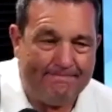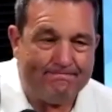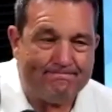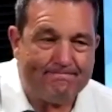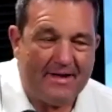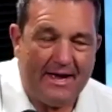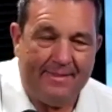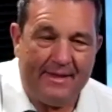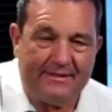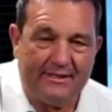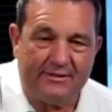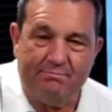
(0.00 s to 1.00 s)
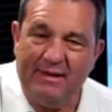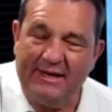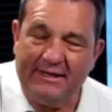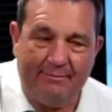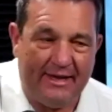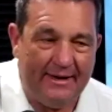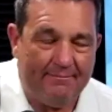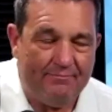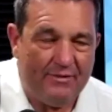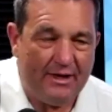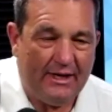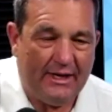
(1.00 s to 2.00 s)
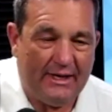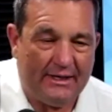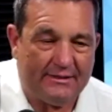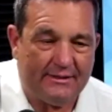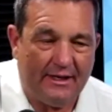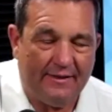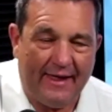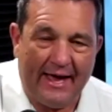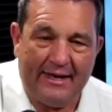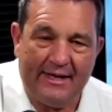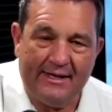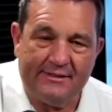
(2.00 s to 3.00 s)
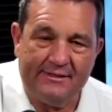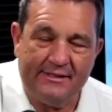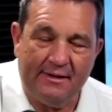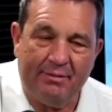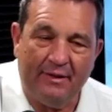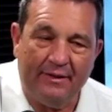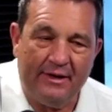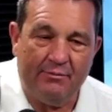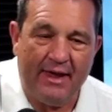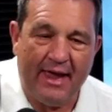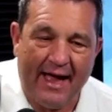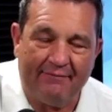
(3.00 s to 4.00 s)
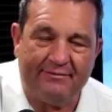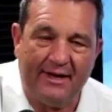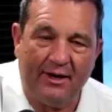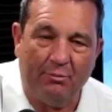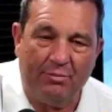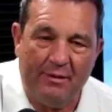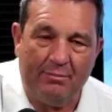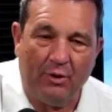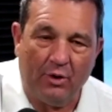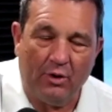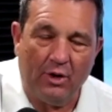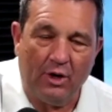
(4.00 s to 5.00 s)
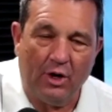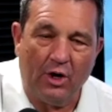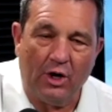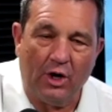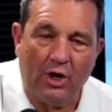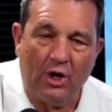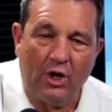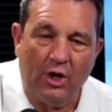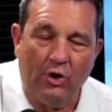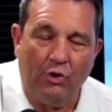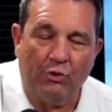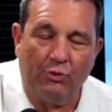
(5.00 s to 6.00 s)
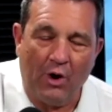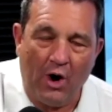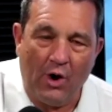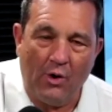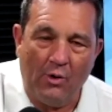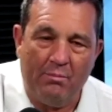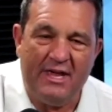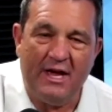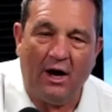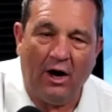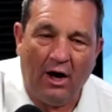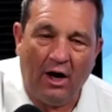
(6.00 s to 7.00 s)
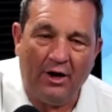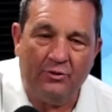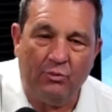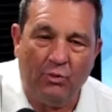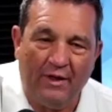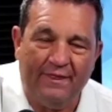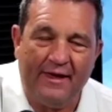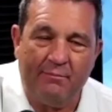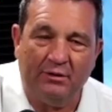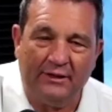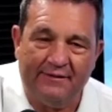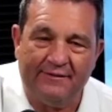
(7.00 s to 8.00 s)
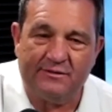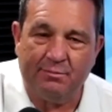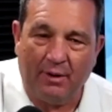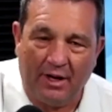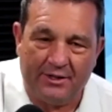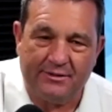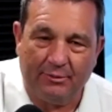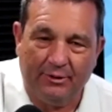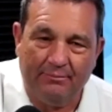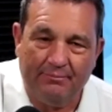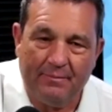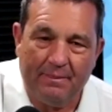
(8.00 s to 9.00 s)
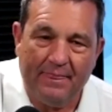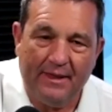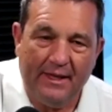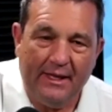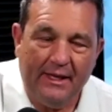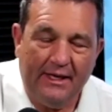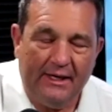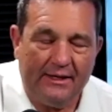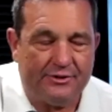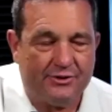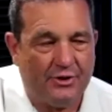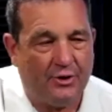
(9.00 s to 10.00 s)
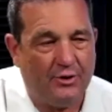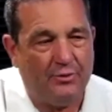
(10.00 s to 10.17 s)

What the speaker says: and this is big to me, is that is the ability we have to help people grow beyond what they believe is possible. And so,